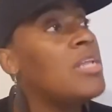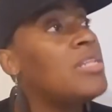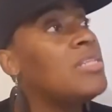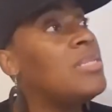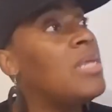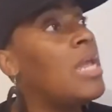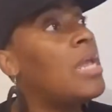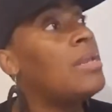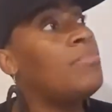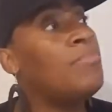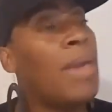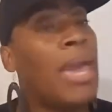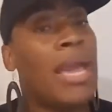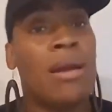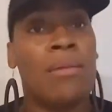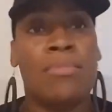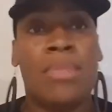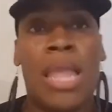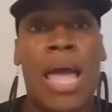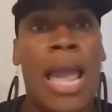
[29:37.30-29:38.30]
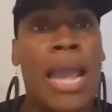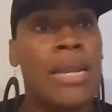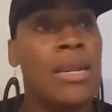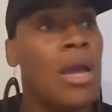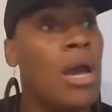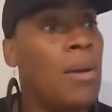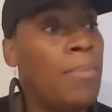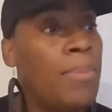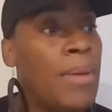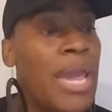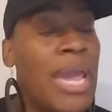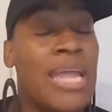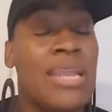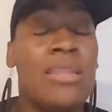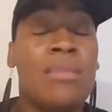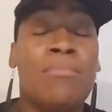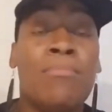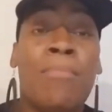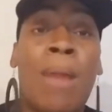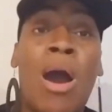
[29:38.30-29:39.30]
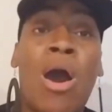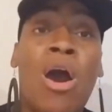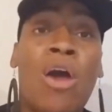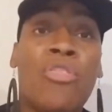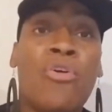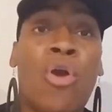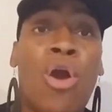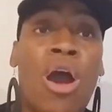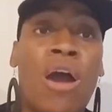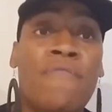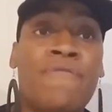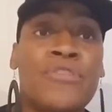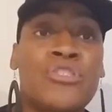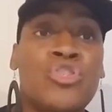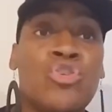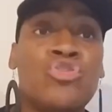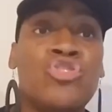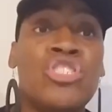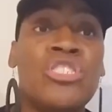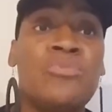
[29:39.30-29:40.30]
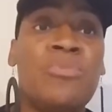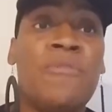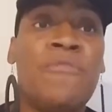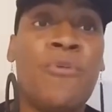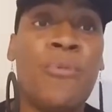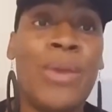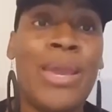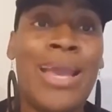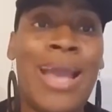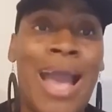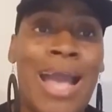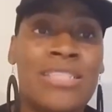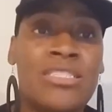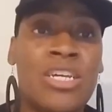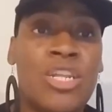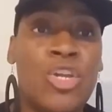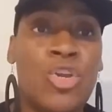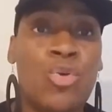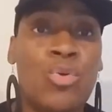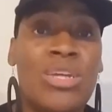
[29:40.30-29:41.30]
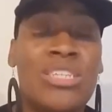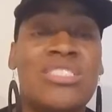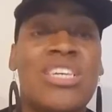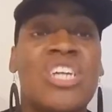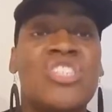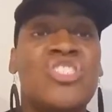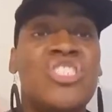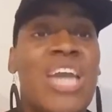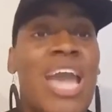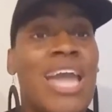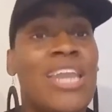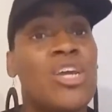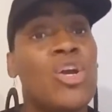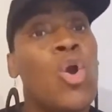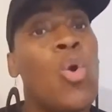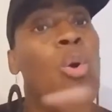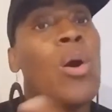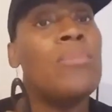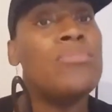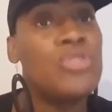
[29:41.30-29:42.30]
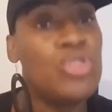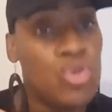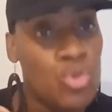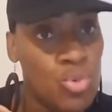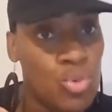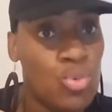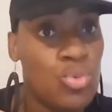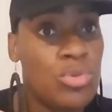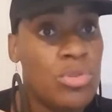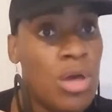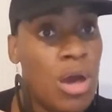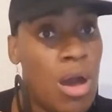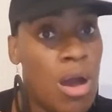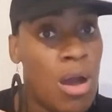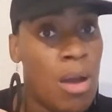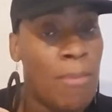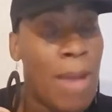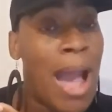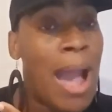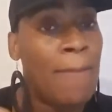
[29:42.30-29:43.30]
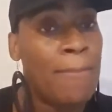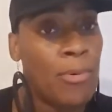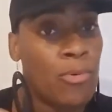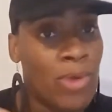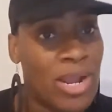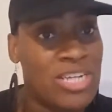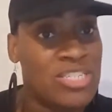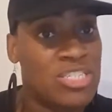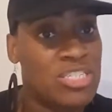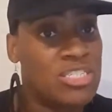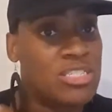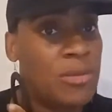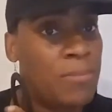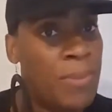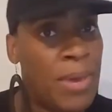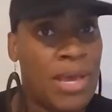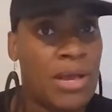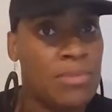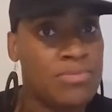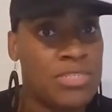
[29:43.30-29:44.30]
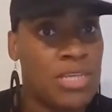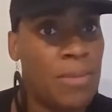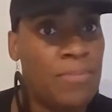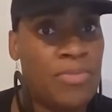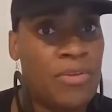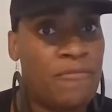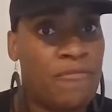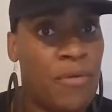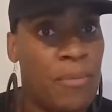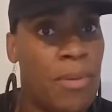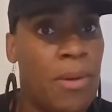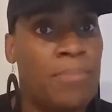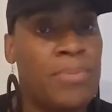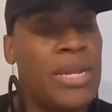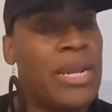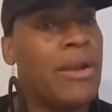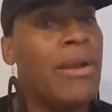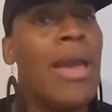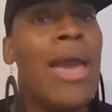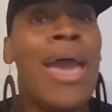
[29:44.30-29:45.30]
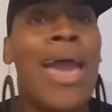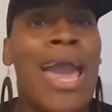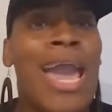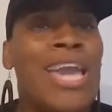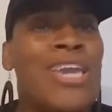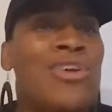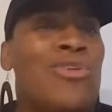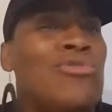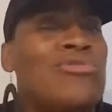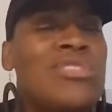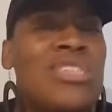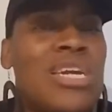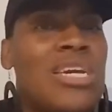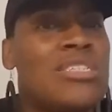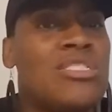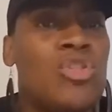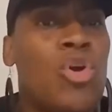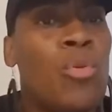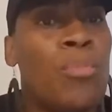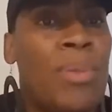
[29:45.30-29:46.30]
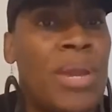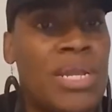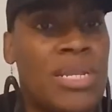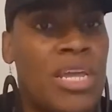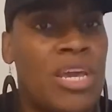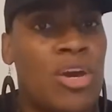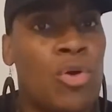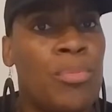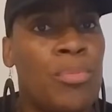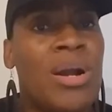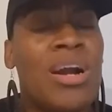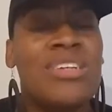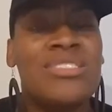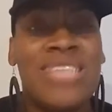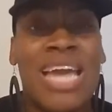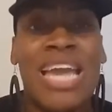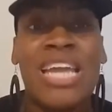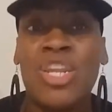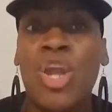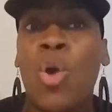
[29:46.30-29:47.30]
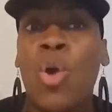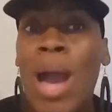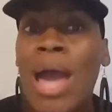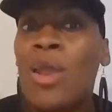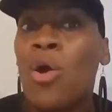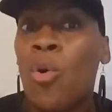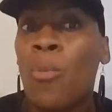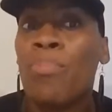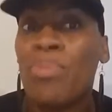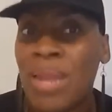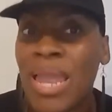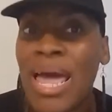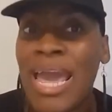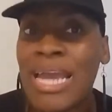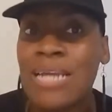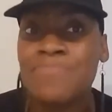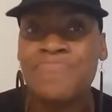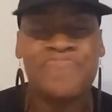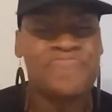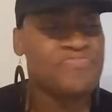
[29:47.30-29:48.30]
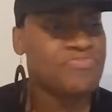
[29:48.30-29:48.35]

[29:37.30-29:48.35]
Didn't make them line up, and my other officer, just before we got to the unit, said she had to go up to the operations to pick up something from up there. And usually it's no big deal because they know I don't play.